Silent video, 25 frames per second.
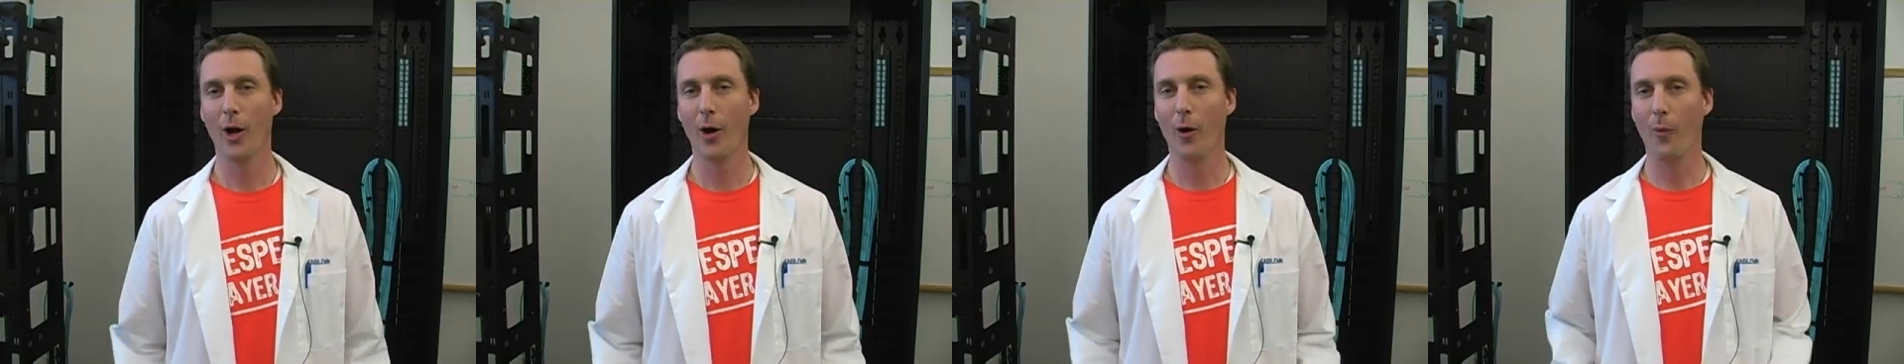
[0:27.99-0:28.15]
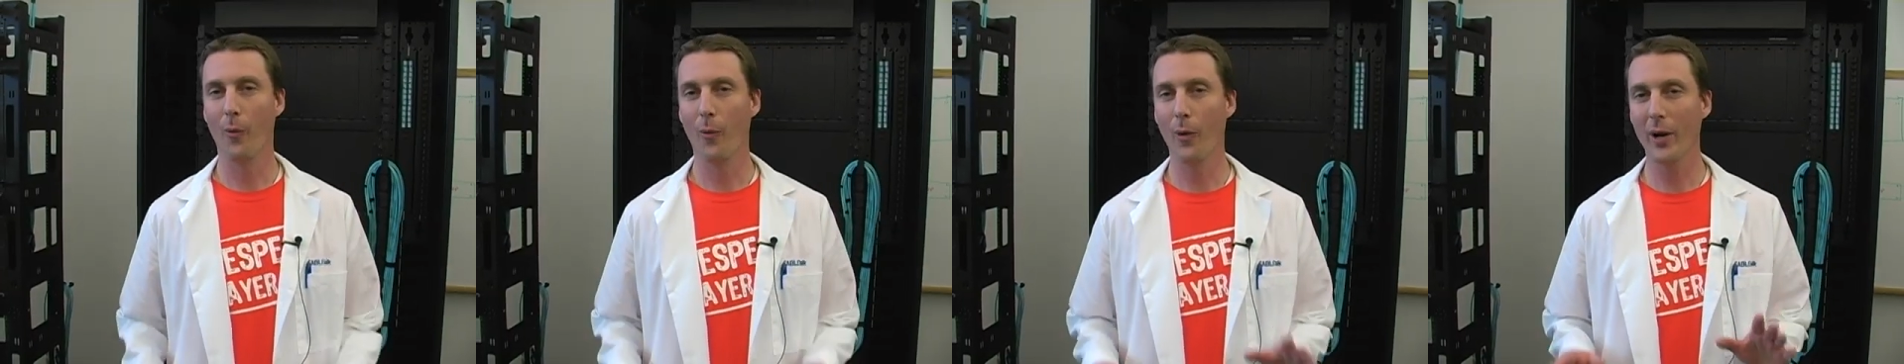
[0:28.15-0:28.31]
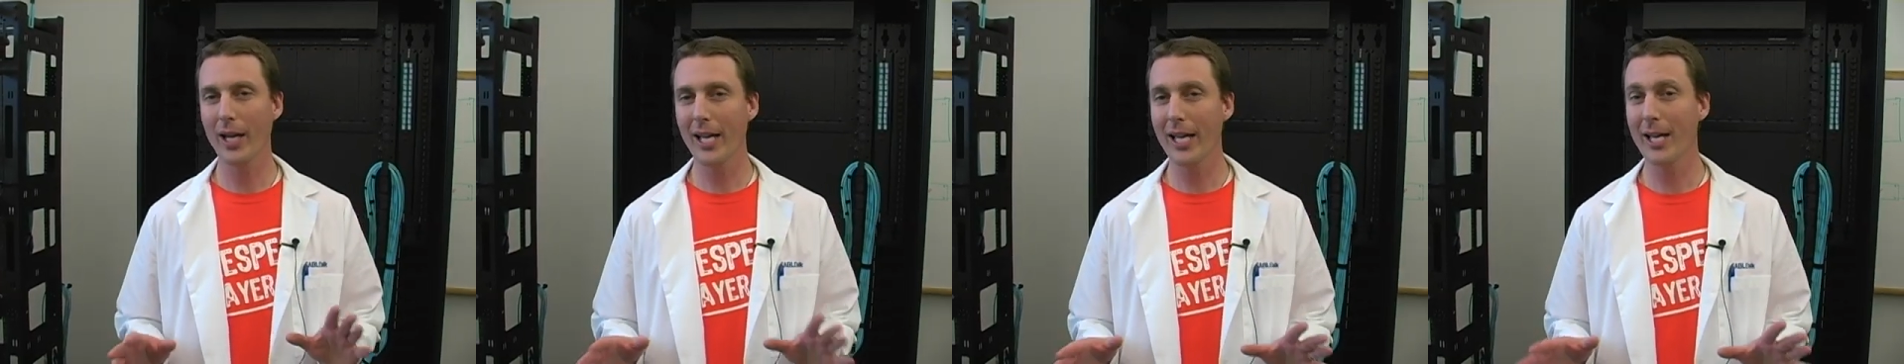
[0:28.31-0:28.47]

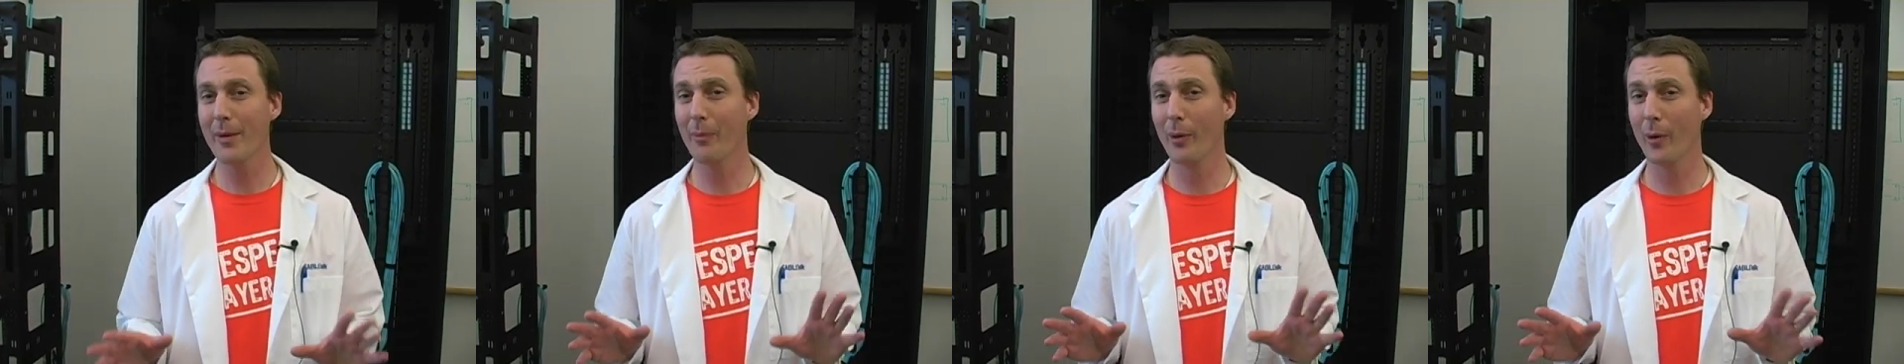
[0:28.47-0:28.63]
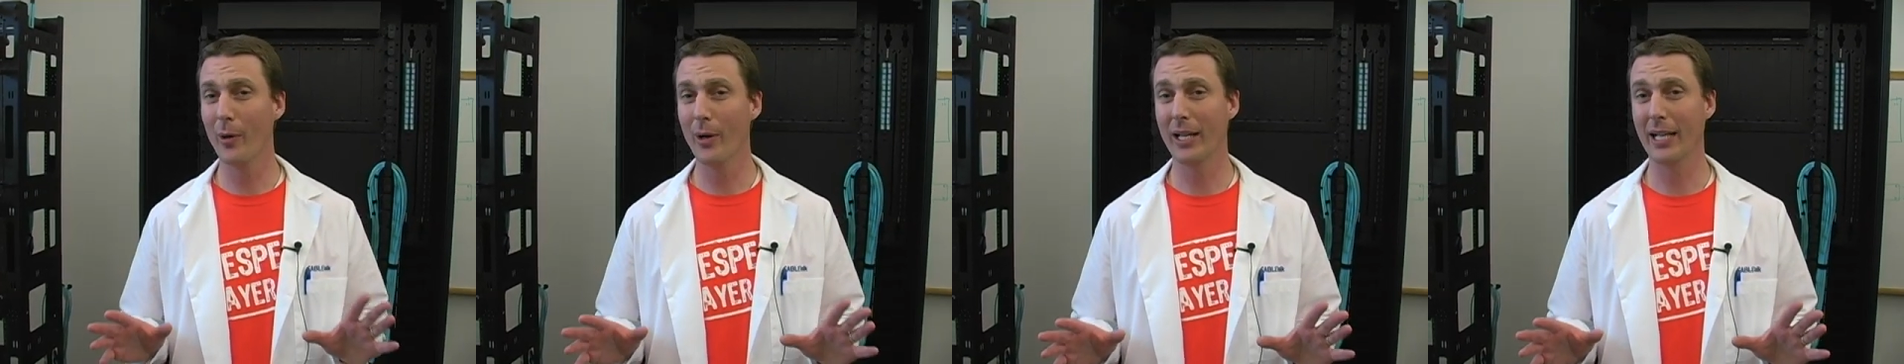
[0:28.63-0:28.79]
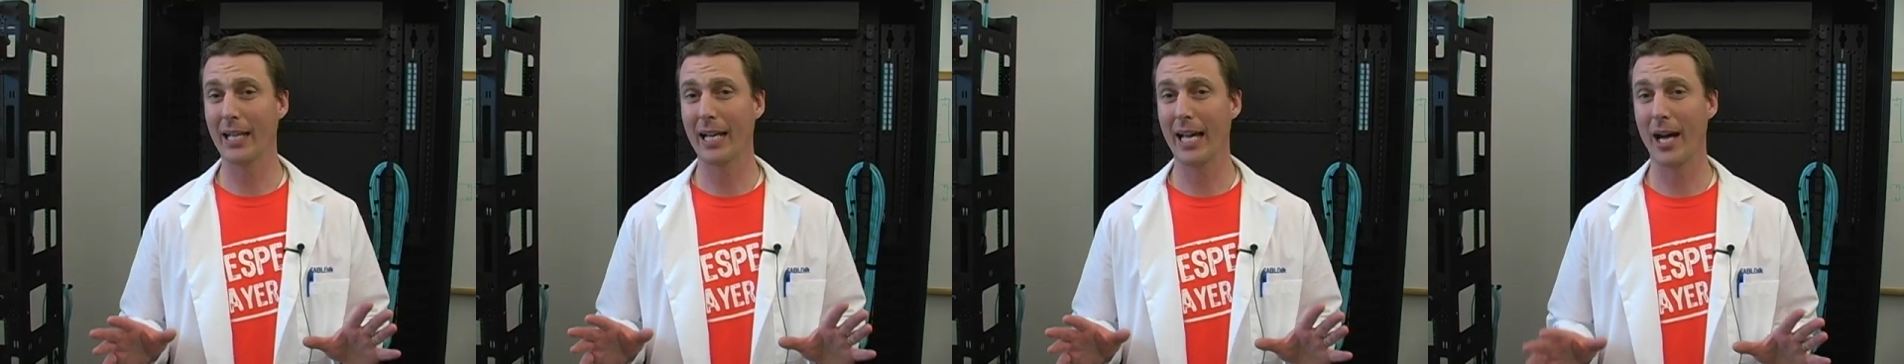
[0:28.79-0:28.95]
What I am
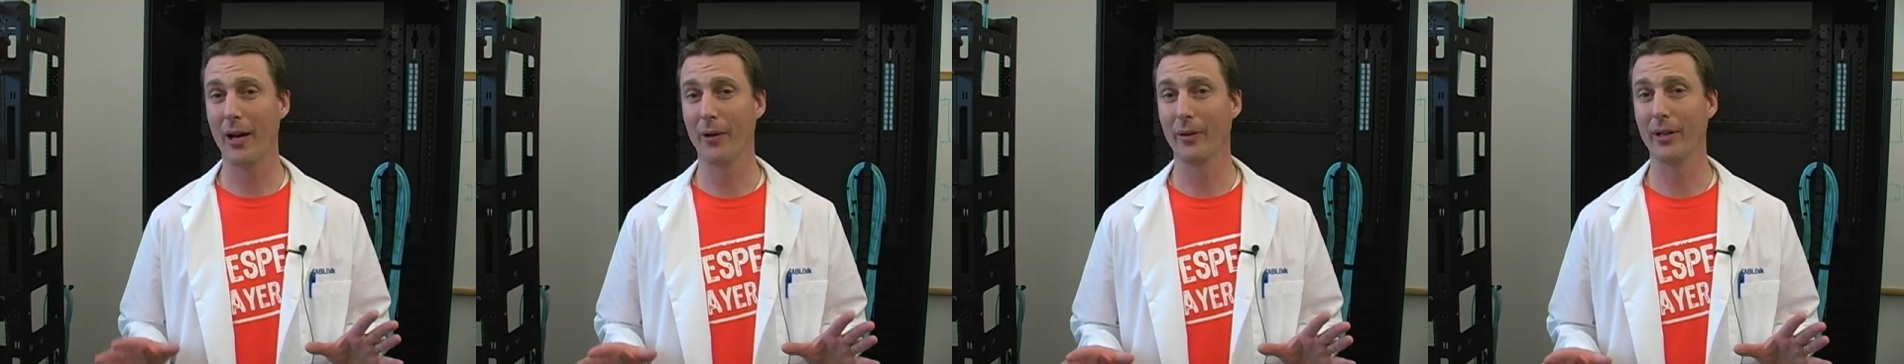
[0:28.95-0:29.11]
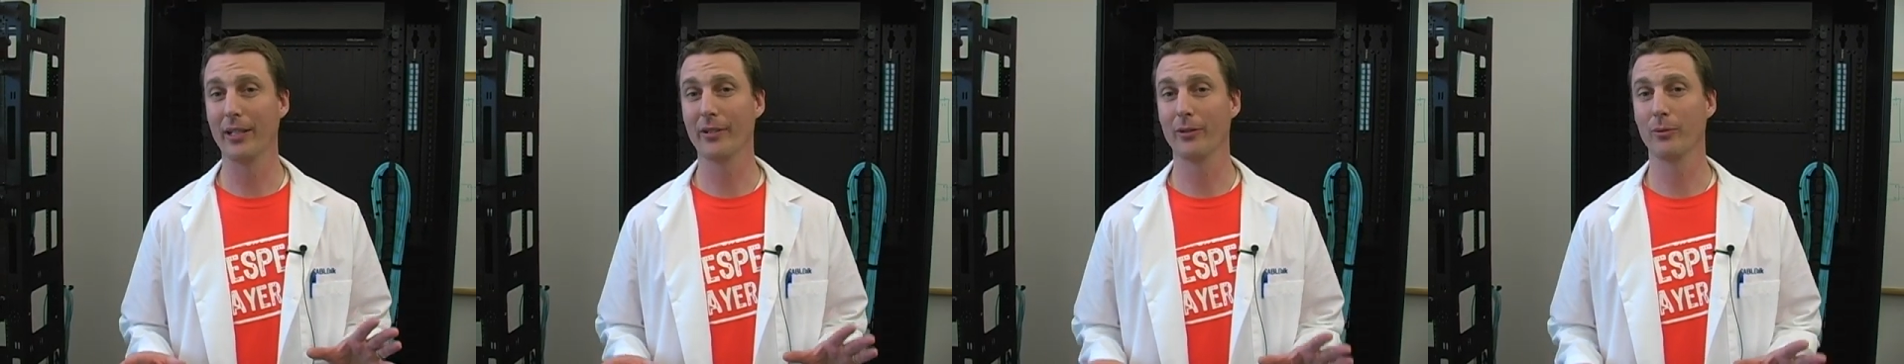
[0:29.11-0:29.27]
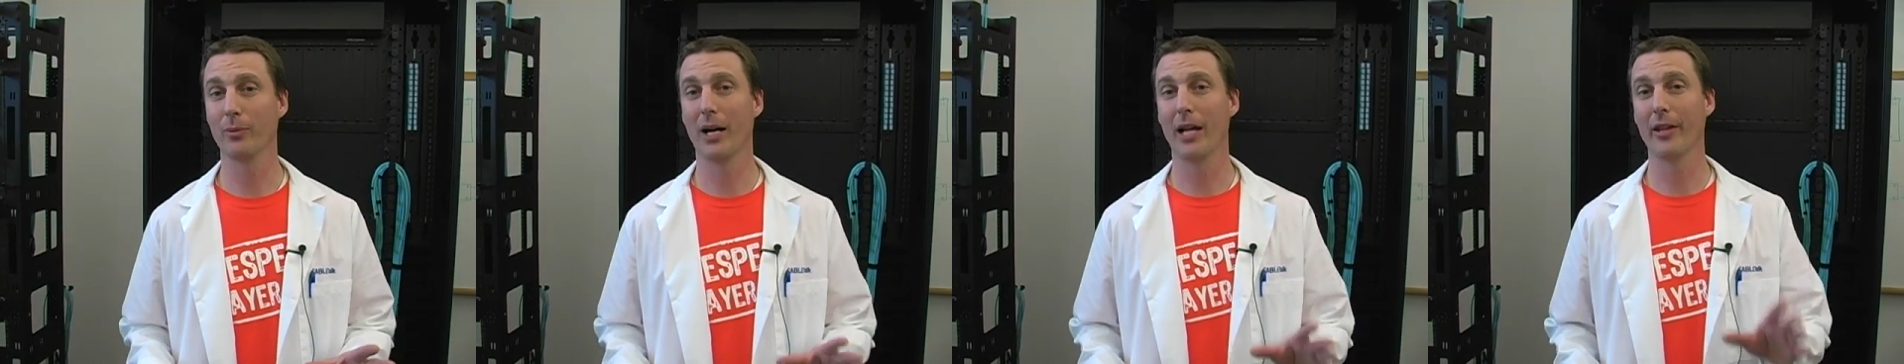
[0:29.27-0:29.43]
pointing out
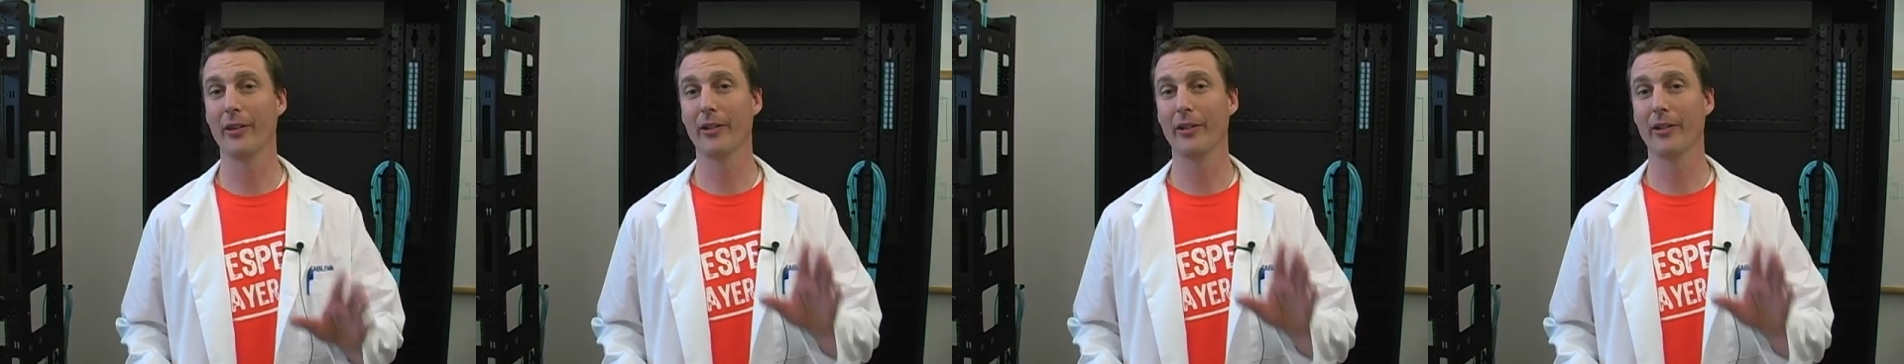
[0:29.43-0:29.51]
is while